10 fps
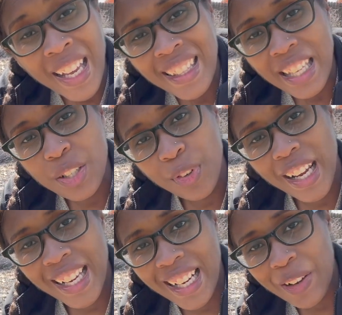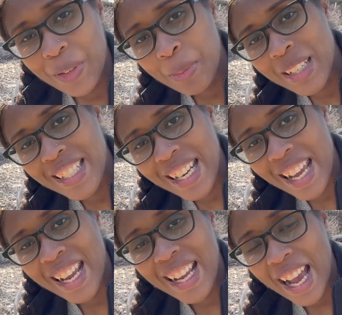thanks for hanging out with me
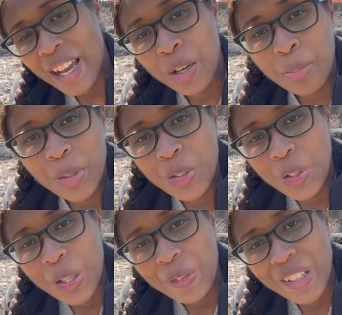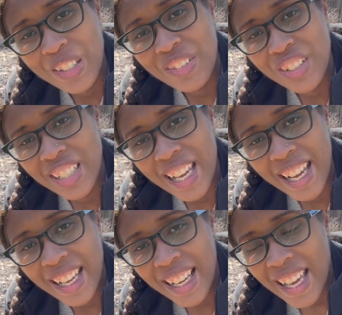today. I hope you enjoy the rest of your
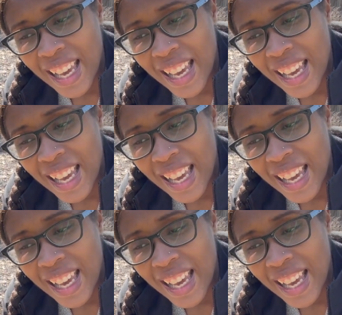day,